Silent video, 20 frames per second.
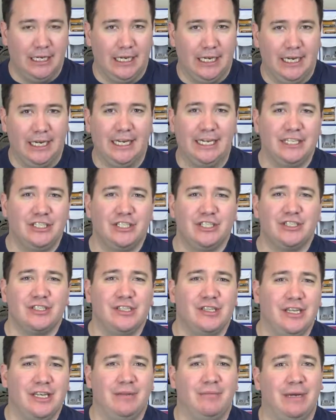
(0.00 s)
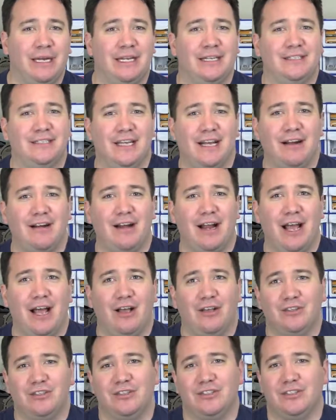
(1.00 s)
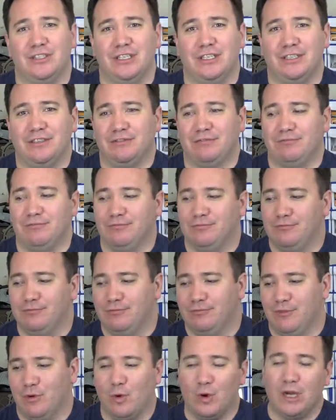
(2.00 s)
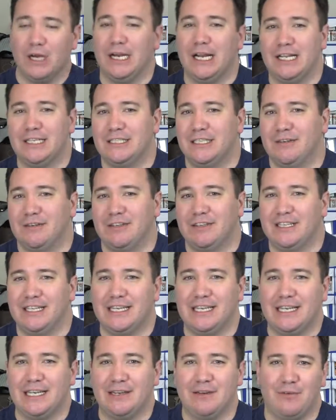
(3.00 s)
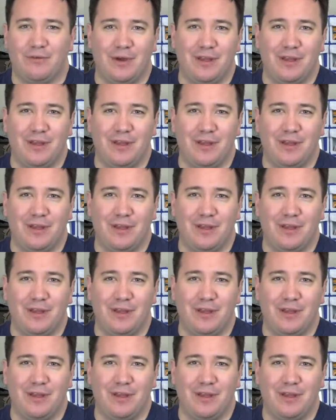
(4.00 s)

And I just cleaned my entire house and organized everything,